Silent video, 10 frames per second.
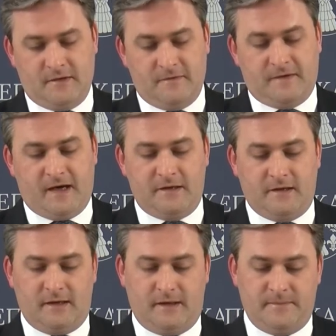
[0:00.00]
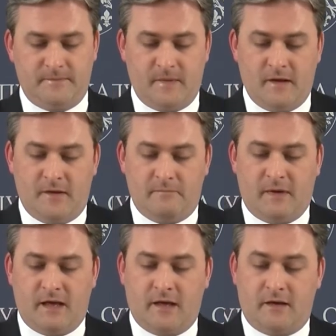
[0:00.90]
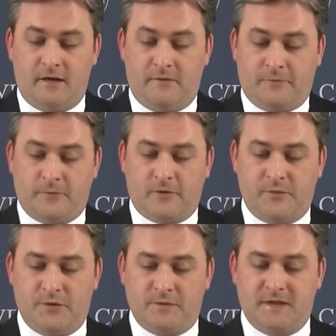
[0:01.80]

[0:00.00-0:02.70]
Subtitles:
Finally, may I inform you